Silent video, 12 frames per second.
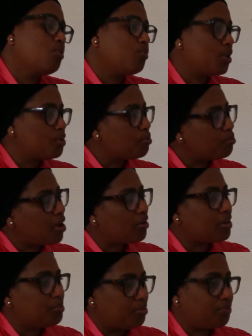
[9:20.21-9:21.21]
When you
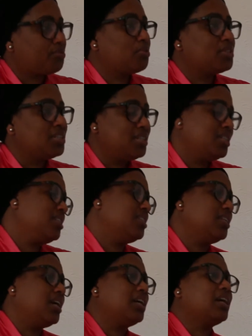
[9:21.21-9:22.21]
marry, before the day, the
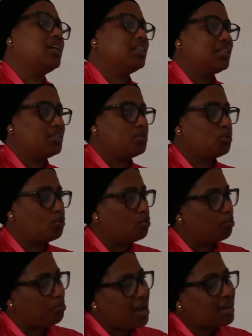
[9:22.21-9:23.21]
night, and then you
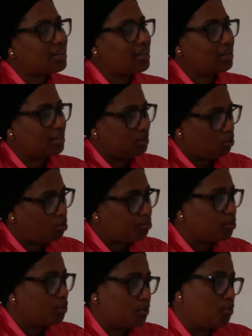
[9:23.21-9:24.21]
go back and
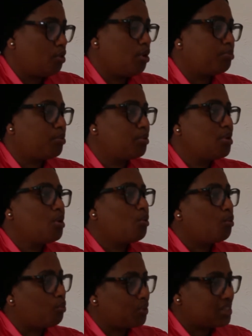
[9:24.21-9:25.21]
open you up
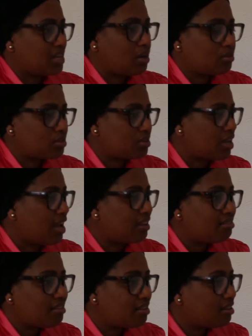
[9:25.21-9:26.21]
without
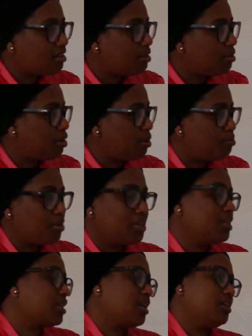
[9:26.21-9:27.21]
any
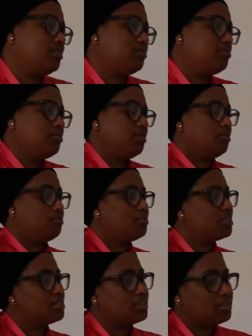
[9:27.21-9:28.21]
medical
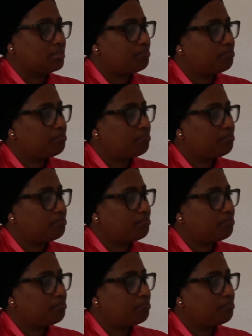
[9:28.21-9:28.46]
reason.